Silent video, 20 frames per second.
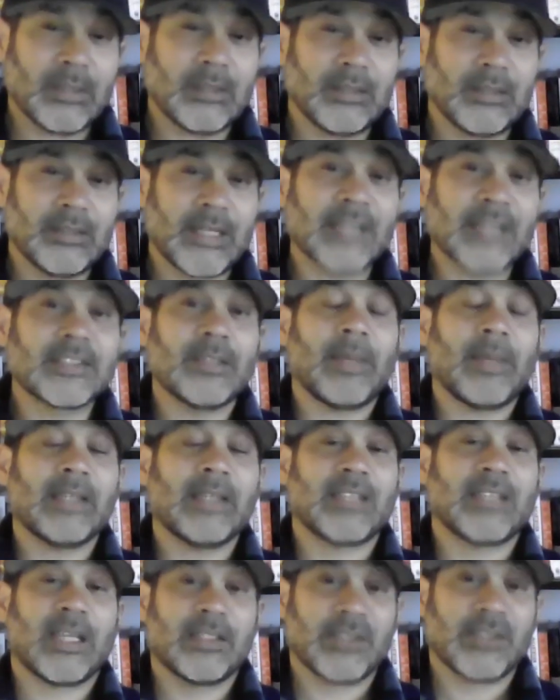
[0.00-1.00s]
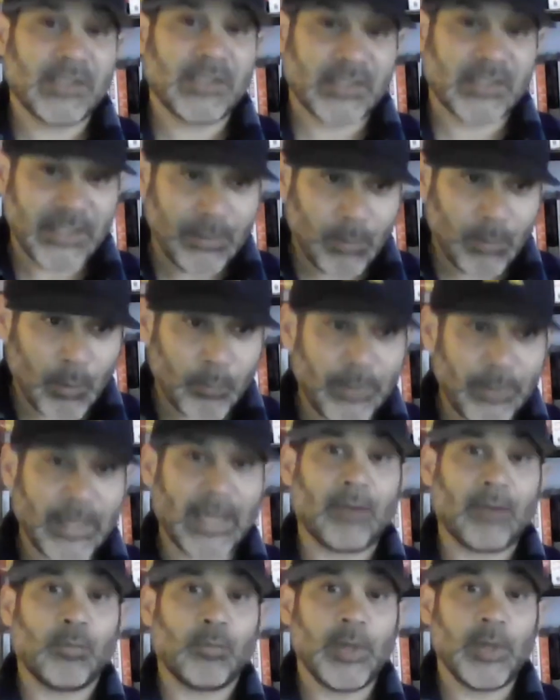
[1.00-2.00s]
doesn't make sense. Let's see what we
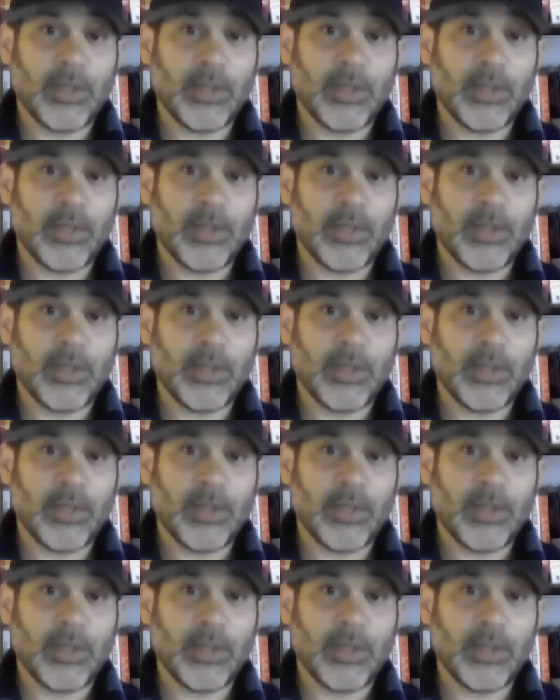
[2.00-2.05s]
have. We